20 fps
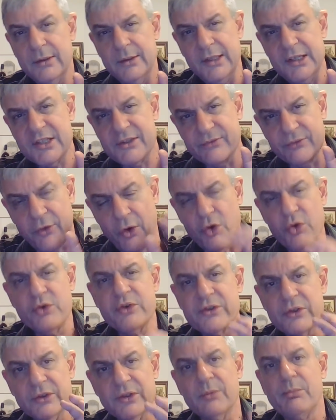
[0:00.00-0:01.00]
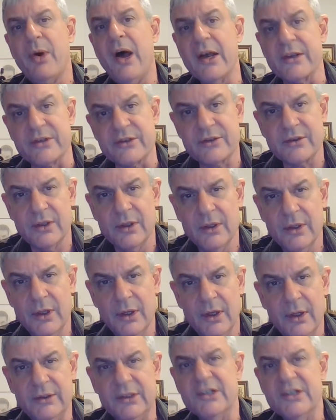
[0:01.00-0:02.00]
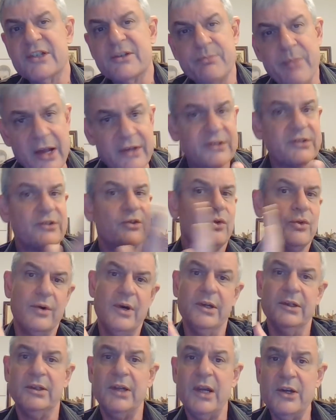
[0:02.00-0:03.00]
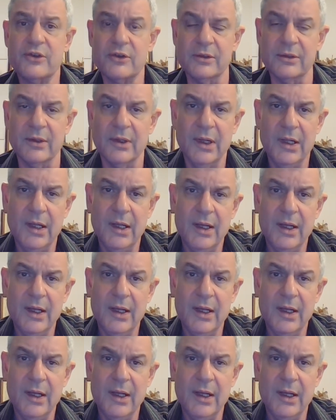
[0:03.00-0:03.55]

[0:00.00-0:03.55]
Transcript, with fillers: this focus on the past, this past orientation,